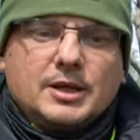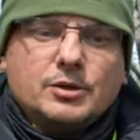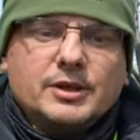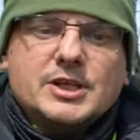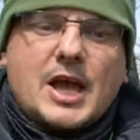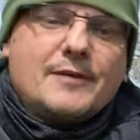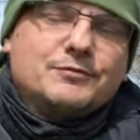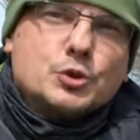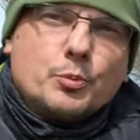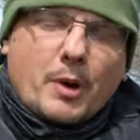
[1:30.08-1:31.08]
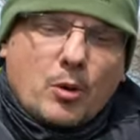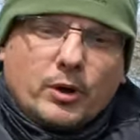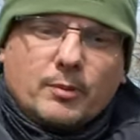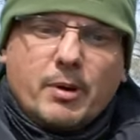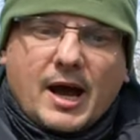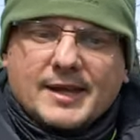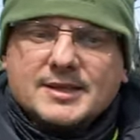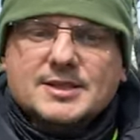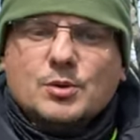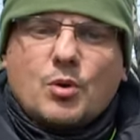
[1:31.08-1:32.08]
You need to have 2 power
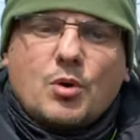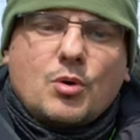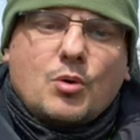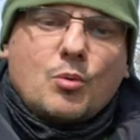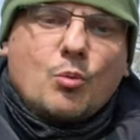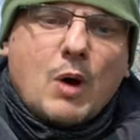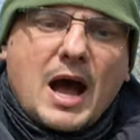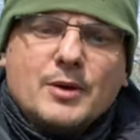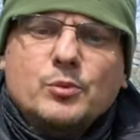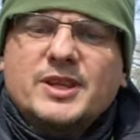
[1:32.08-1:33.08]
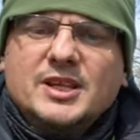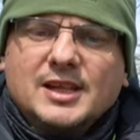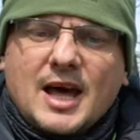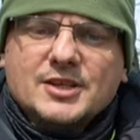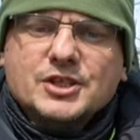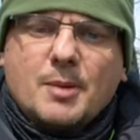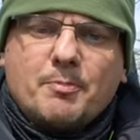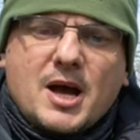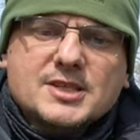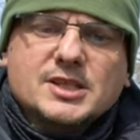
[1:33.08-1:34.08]
banks, one with a large
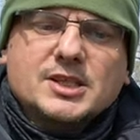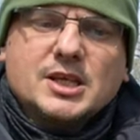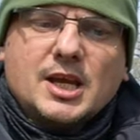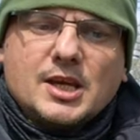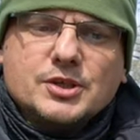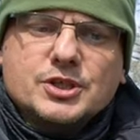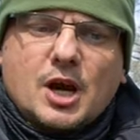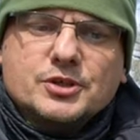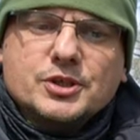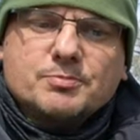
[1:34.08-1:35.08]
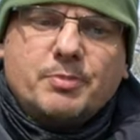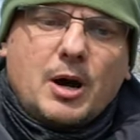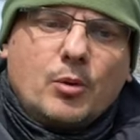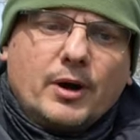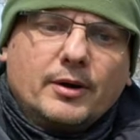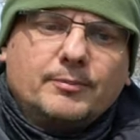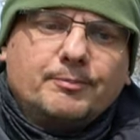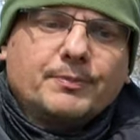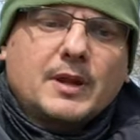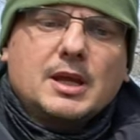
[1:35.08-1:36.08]
capacity and charging power.
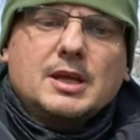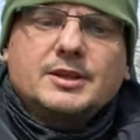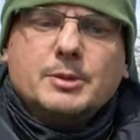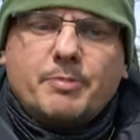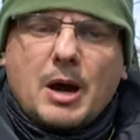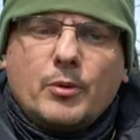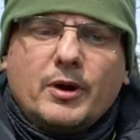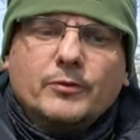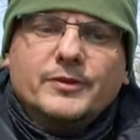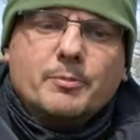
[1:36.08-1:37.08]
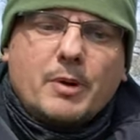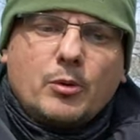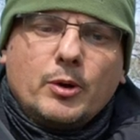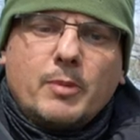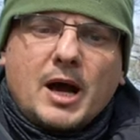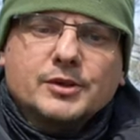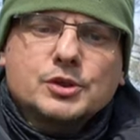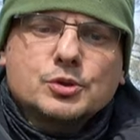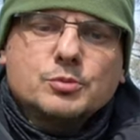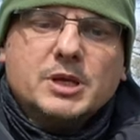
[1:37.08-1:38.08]
The power of the power bank
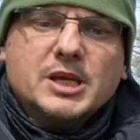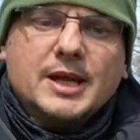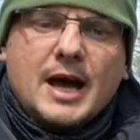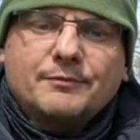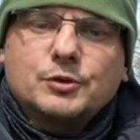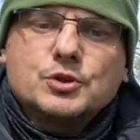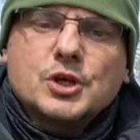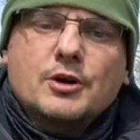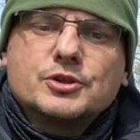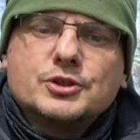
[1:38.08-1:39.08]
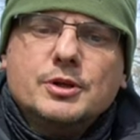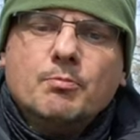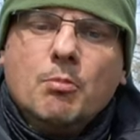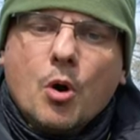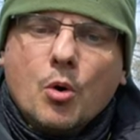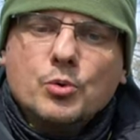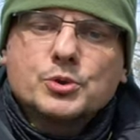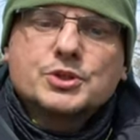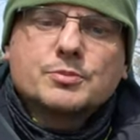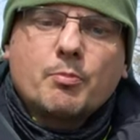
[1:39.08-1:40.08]
should be enough to charge the
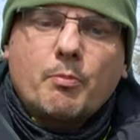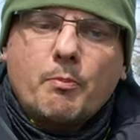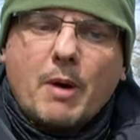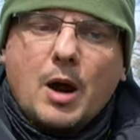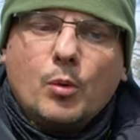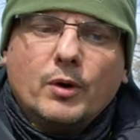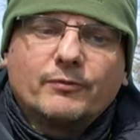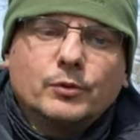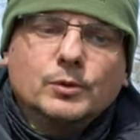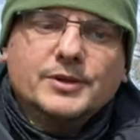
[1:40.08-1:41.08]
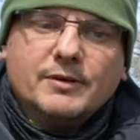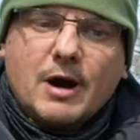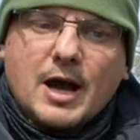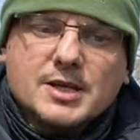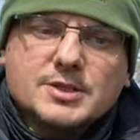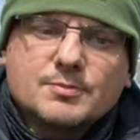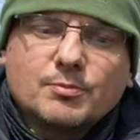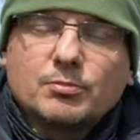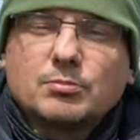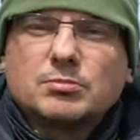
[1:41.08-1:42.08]
most powerful device,
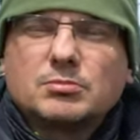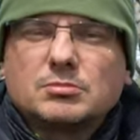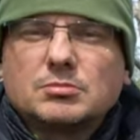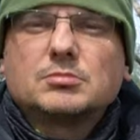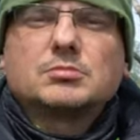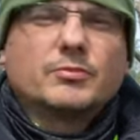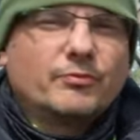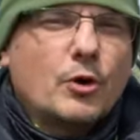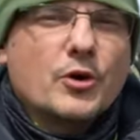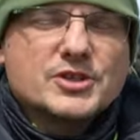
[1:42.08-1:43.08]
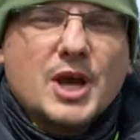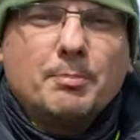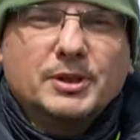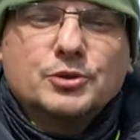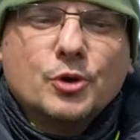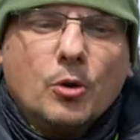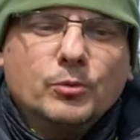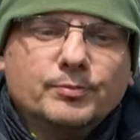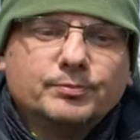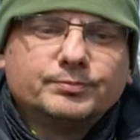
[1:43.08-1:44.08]
for example drone.